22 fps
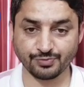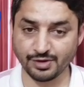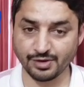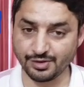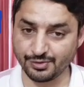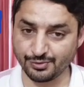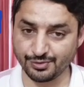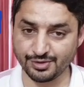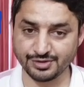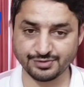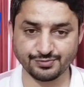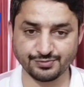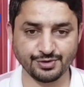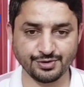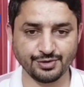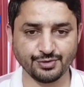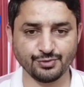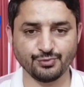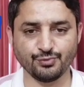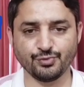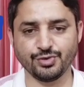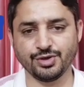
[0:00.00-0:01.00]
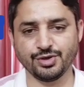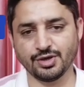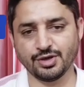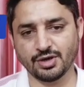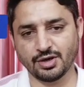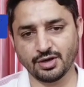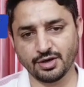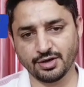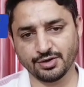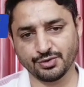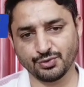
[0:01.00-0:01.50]
In today's video,
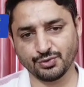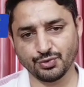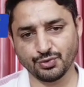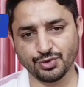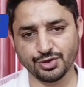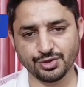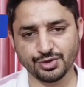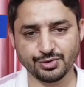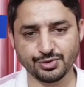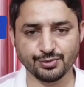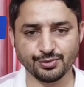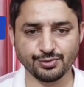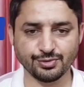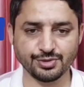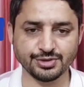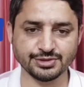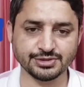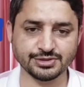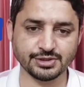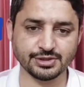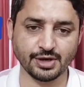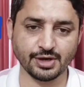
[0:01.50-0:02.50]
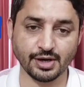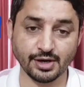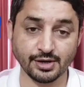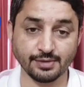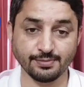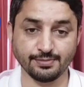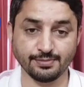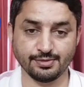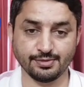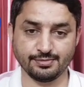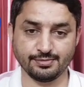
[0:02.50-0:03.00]
we are going to
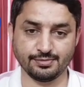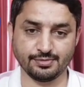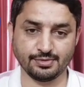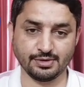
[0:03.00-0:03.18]
describe